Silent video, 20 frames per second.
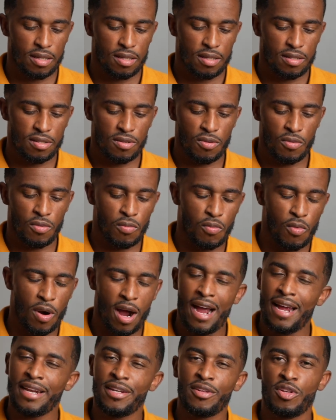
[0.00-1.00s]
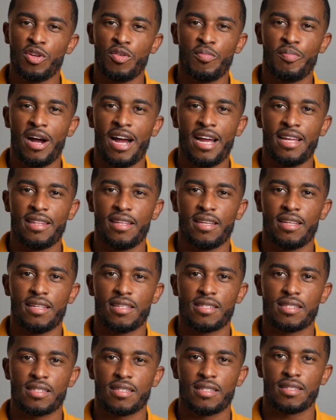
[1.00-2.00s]
So why do you buy
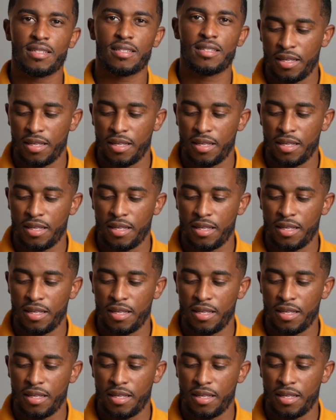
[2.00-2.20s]
this?